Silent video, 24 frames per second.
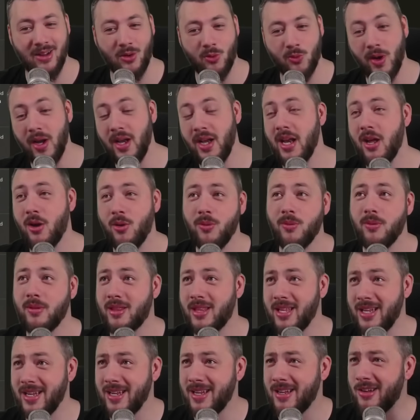Right now,
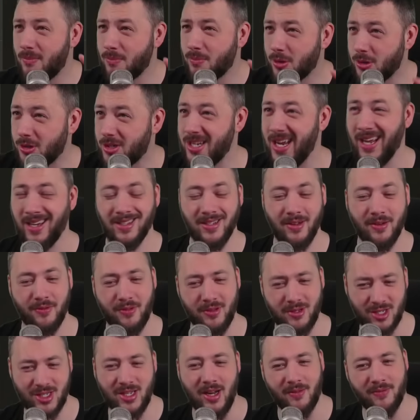the protective
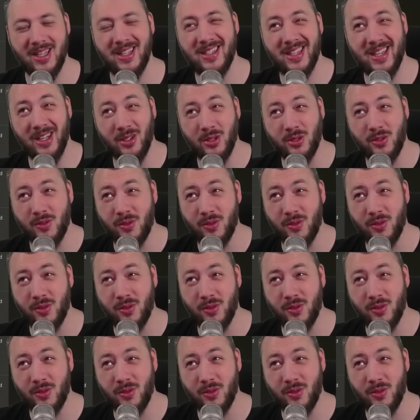stuff sounds,